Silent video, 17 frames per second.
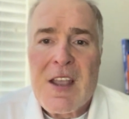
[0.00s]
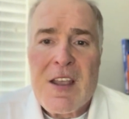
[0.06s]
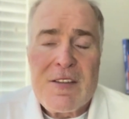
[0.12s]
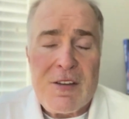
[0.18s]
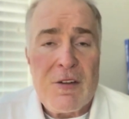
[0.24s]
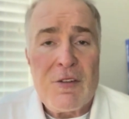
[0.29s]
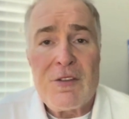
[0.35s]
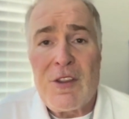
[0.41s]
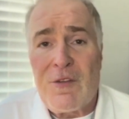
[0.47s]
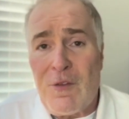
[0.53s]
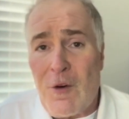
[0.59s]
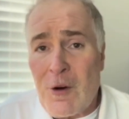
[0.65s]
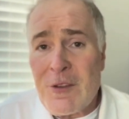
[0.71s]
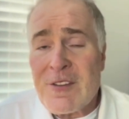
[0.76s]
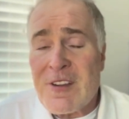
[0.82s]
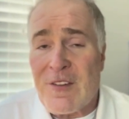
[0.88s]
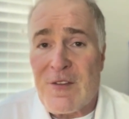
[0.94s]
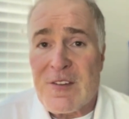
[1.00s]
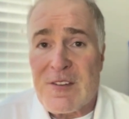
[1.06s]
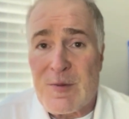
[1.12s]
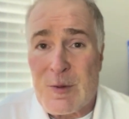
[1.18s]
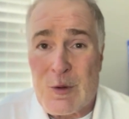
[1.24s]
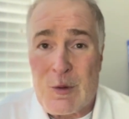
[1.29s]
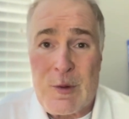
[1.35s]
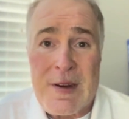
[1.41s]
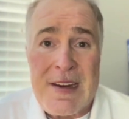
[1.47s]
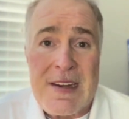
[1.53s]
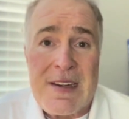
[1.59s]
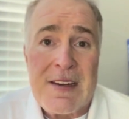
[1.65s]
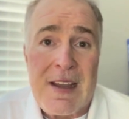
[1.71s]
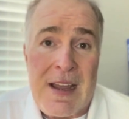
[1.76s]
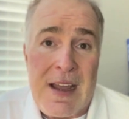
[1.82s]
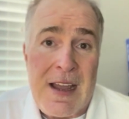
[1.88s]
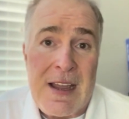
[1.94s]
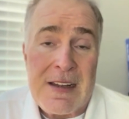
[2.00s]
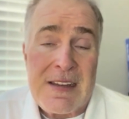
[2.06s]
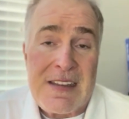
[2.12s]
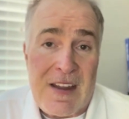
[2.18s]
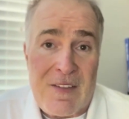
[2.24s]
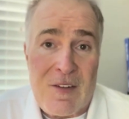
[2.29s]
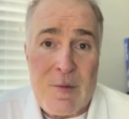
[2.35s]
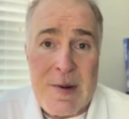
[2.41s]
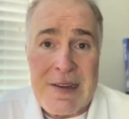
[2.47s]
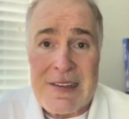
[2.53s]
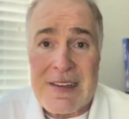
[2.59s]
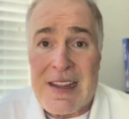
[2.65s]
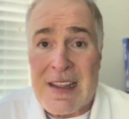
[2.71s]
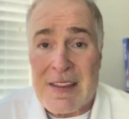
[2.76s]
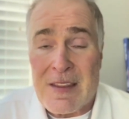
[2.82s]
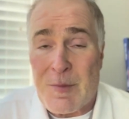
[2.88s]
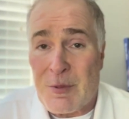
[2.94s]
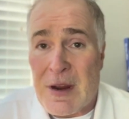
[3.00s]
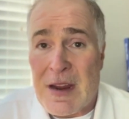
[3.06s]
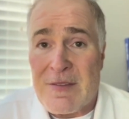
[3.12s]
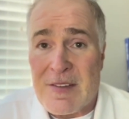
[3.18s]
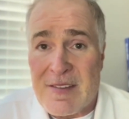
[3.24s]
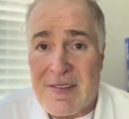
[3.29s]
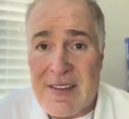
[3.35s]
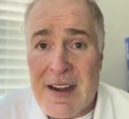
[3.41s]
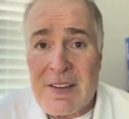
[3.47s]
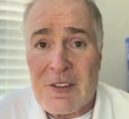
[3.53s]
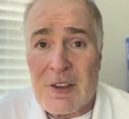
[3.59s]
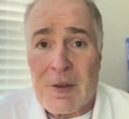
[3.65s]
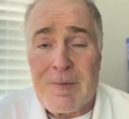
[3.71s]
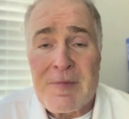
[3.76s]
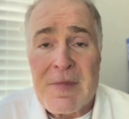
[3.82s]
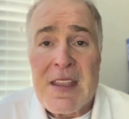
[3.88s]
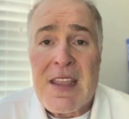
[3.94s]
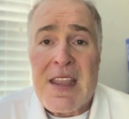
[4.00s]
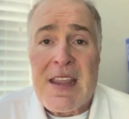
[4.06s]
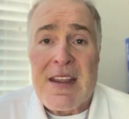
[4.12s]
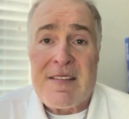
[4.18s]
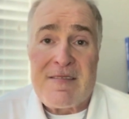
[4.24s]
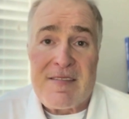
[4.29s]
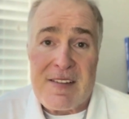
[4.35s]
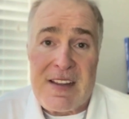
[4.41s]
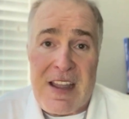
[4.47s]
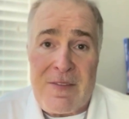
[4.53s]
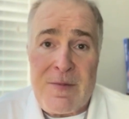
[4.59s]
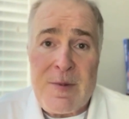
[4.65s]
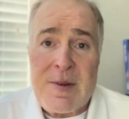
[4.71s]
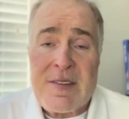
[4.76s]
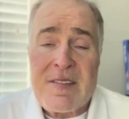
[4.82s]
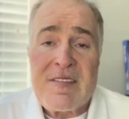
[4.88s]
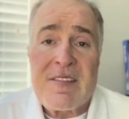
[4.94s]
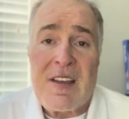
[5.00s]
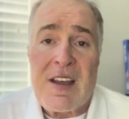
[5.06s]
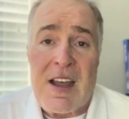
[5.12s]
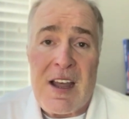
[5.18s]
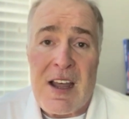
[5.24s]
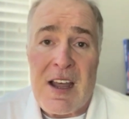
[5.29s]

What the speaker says: So the 4th difference between government and the private sector is the government's